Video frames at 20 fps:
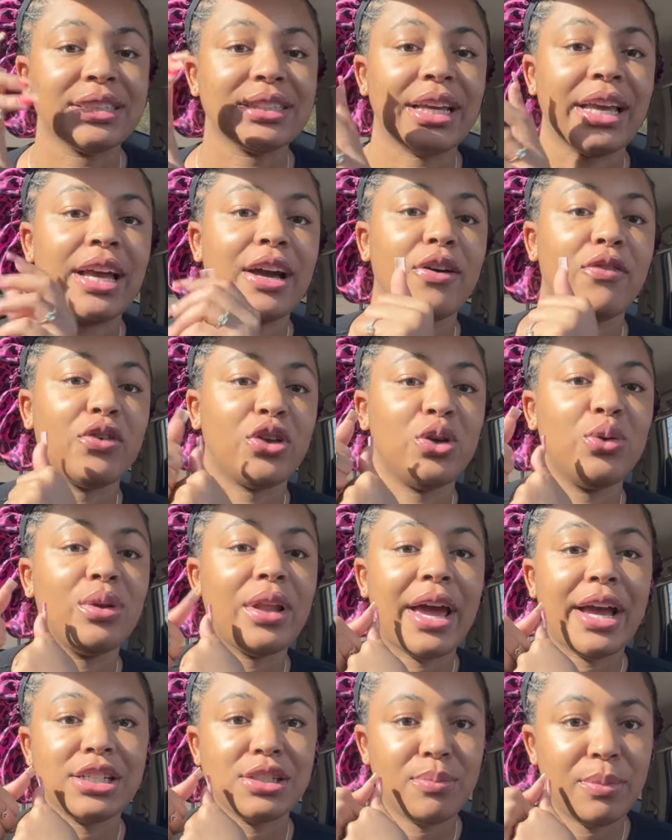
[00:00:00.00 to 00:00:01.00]
to get a few
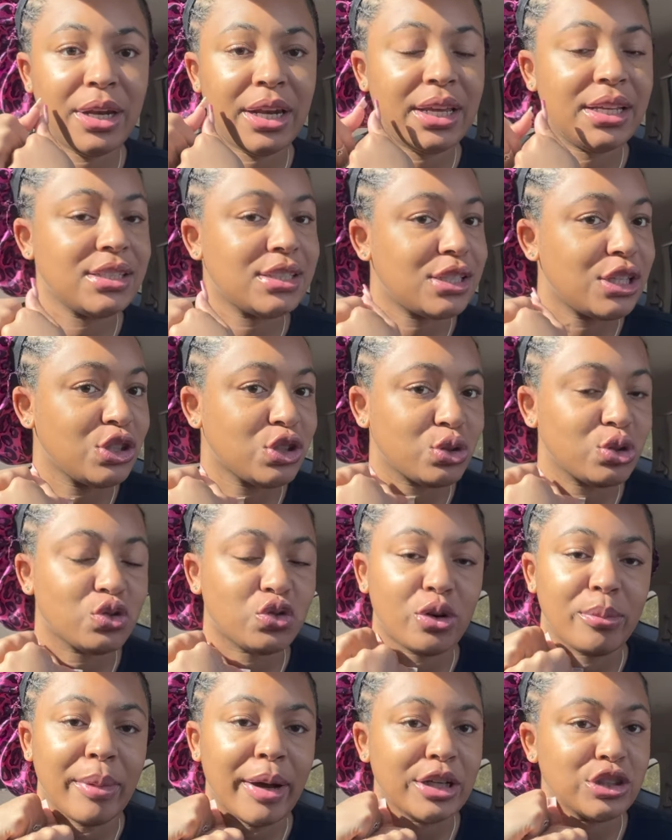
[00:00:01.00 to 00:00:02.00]
last minute essentials
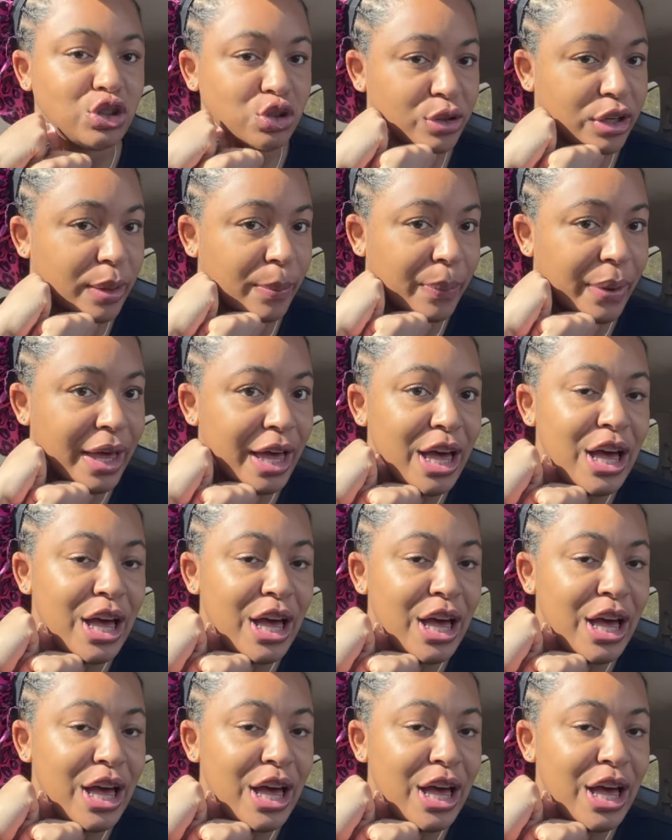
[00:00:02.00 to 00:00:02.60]
for my trip.